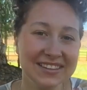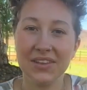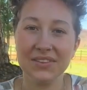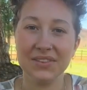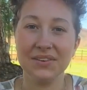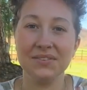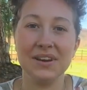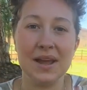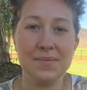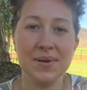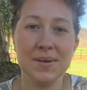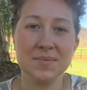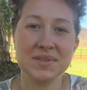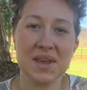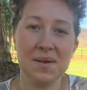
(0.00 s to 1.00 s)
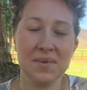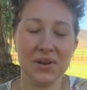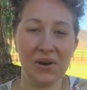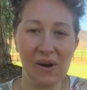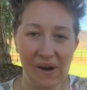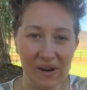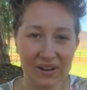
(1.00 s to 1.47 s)
The Vibrams come in
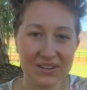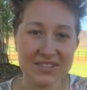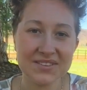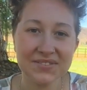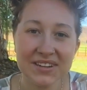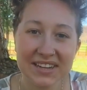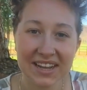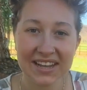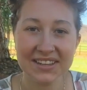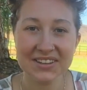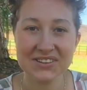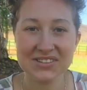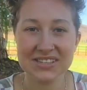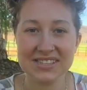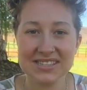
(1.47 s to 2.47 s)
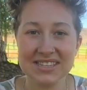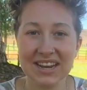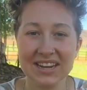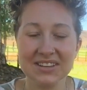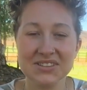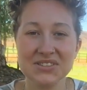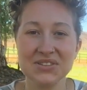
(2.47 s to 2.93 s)
all different colors and styles,